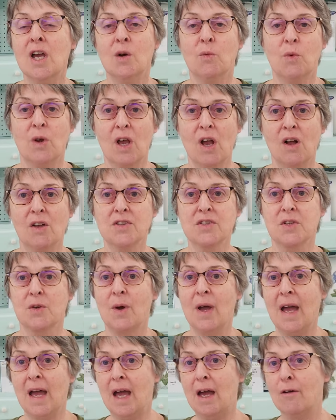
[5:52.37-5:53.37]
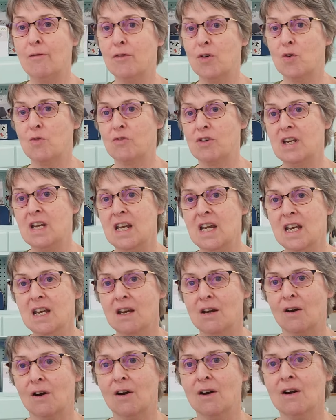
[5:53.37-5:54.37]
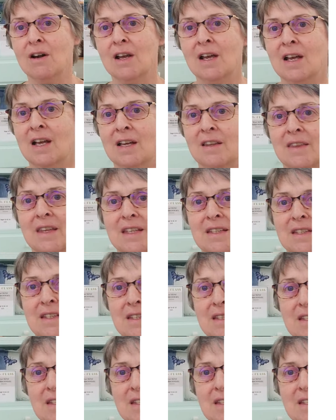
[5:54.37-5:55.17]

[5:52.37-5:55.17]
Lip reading: We also have over here, this